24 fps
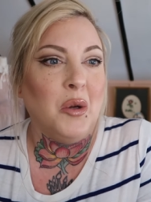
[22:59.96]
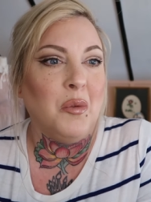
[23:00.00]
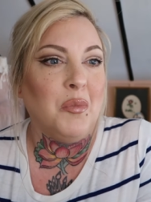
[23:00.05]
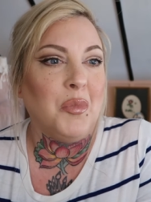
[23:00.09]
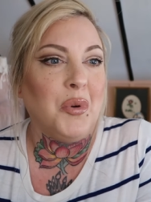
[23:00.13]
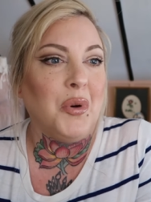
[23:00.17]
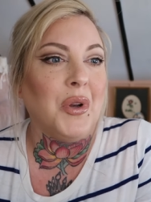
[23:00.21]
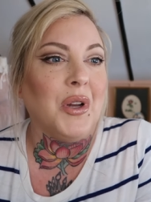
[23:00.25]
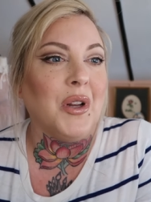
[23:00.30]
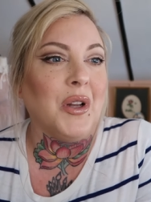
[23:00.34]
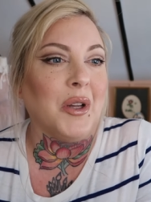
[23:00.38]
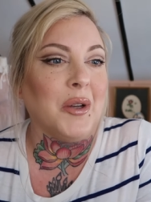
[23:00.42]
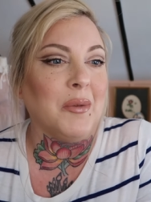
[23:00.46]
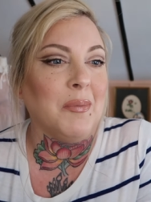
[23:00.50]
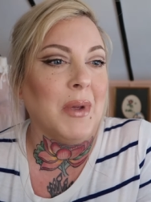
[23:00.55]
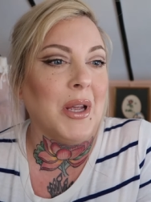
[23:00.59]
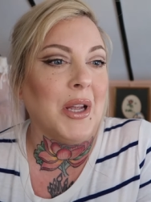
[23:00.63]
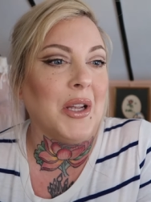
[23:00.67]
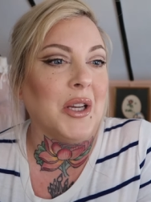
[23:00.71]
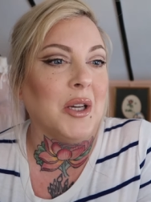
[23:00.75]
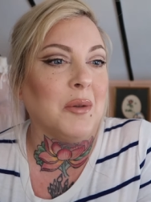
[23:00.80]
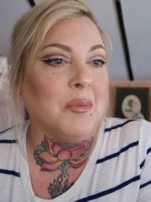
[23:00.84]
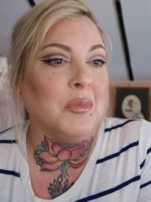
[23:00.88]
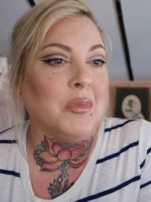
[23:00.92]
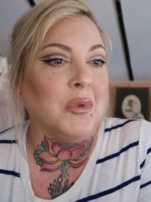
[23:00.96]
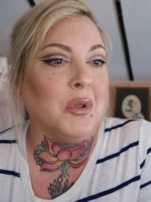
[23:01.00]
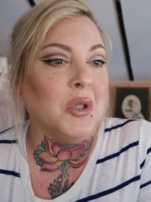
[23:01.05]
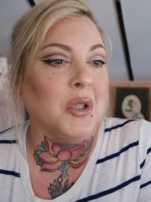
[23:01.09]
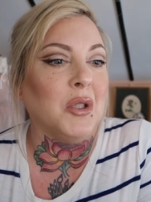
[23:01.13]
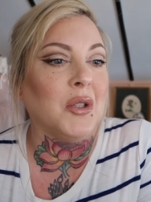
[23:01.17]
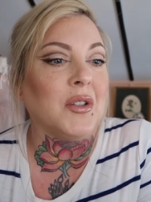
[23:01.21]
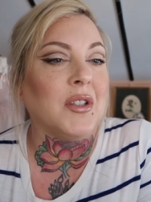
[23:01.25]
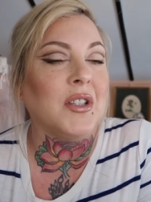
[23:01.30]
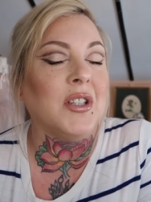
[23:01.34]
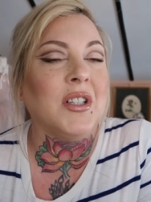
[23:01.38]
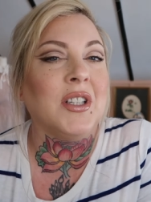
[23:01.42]
putting on makeup
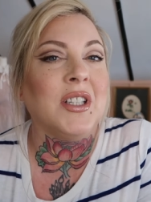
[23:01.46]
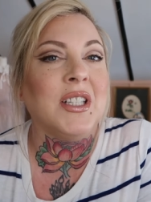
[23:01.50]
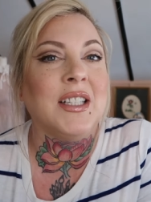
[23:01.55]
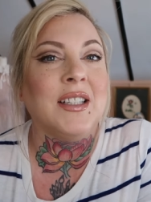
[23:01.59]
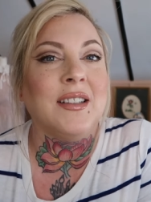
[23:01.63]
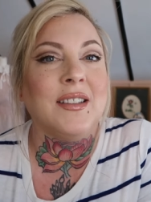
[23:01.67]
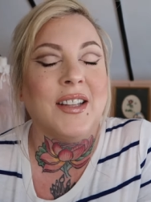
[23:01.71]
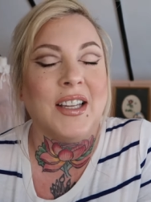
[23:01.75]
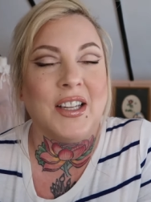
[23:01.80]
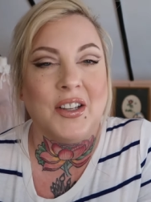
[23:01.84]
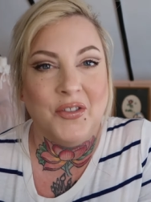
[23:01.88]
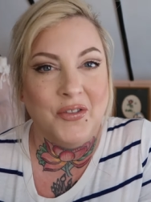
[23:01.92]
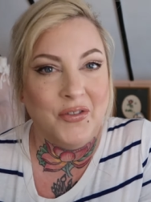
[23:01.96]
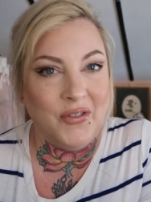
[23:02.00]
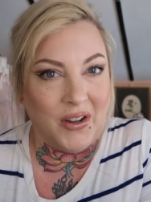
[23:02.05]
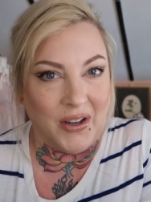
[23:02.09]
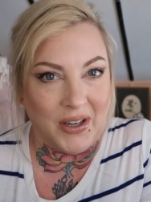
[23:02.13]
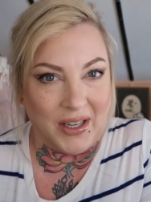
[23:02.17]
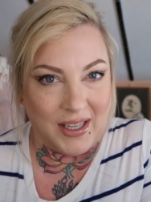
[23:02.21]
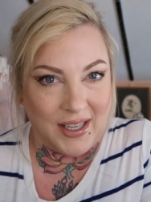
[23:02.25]
look like fun